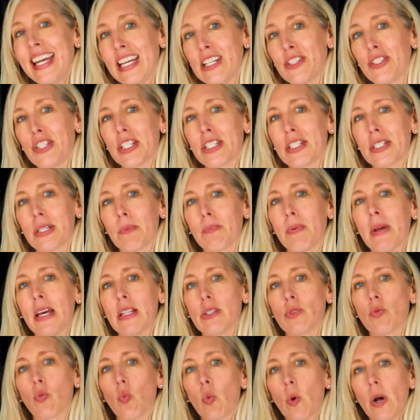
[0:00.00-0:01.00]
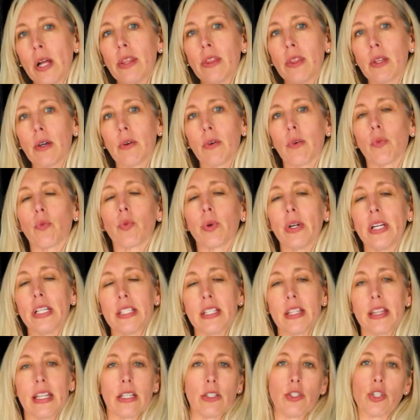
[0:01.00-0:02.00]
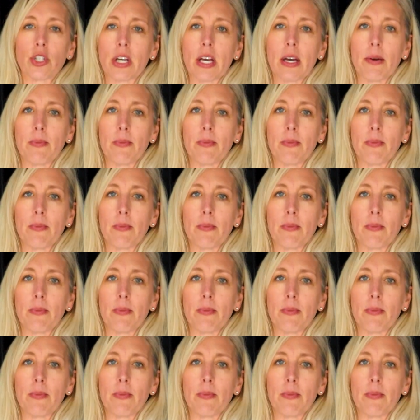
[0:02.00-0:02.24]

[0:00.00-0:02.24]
it just depends what the reason that you're